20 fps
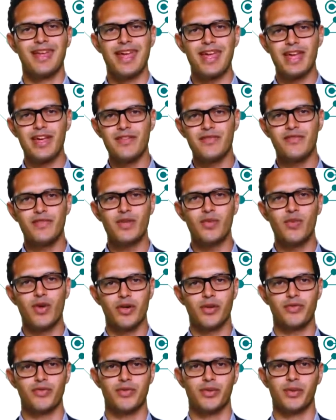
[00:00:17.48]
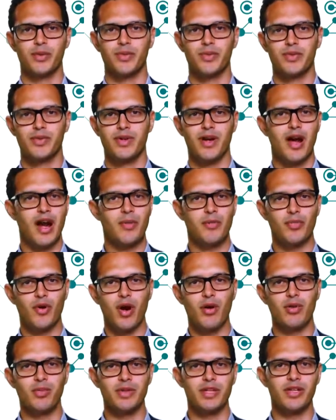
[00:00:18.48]
Every one of you are
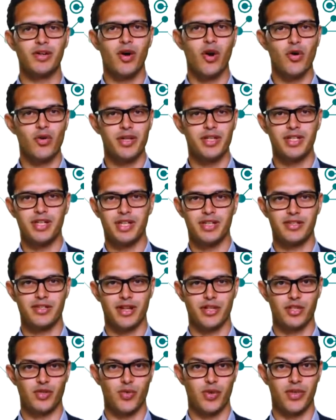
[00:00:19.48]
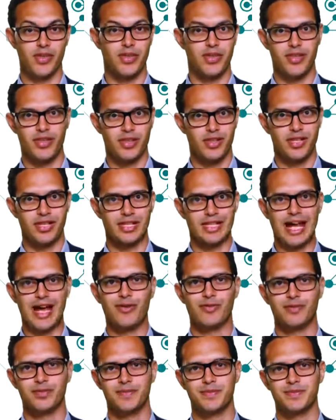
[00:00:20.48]
probably already in touch with the
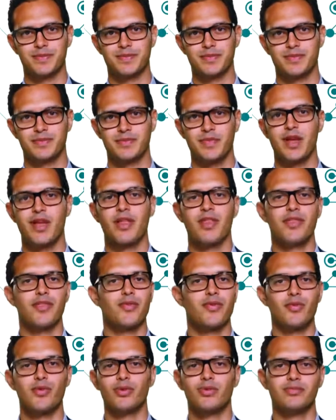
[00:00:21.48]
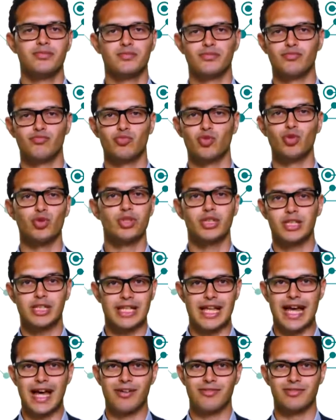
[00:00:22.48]
cloud through Google
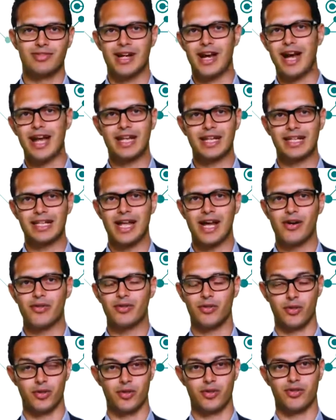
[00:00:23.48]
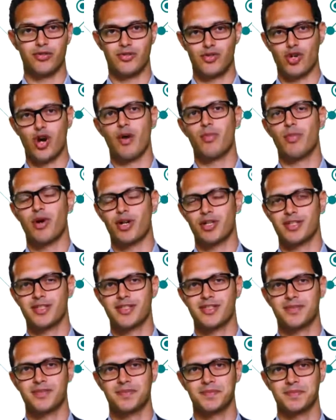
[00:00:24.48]
Cloud, iCloud, or Dropbox.